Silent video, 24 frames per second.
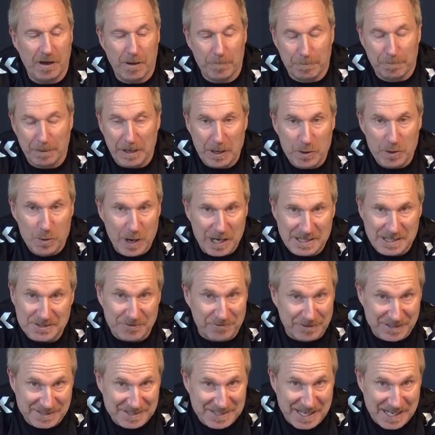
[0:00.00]
a player who has a
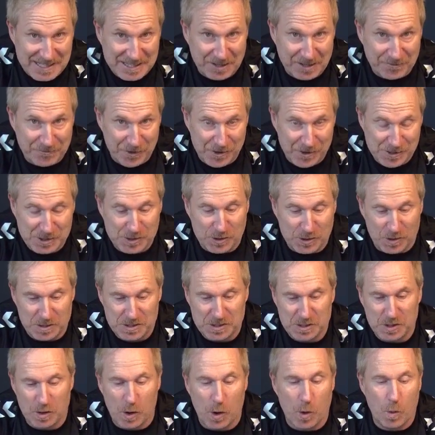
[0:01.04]
fantastic first
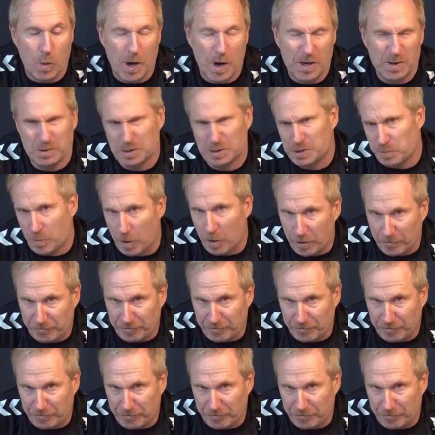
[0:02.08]
touch, or one who's more